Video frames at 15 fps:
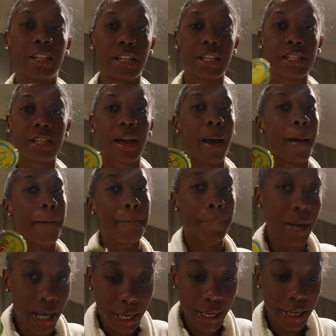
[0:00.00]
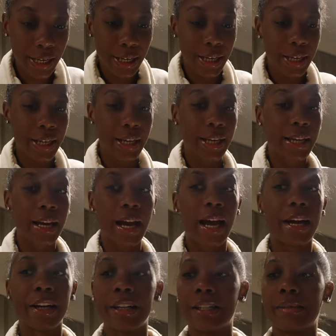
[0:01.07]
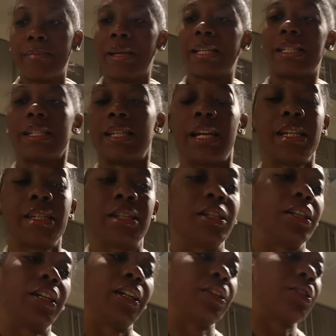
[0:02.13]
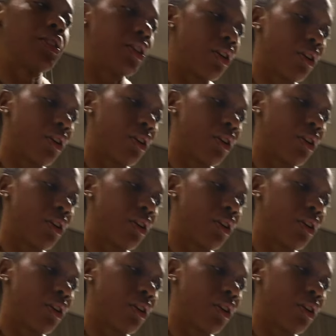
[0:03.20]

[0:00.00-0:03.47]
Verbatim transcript: these, but I heard it makes it taste good. So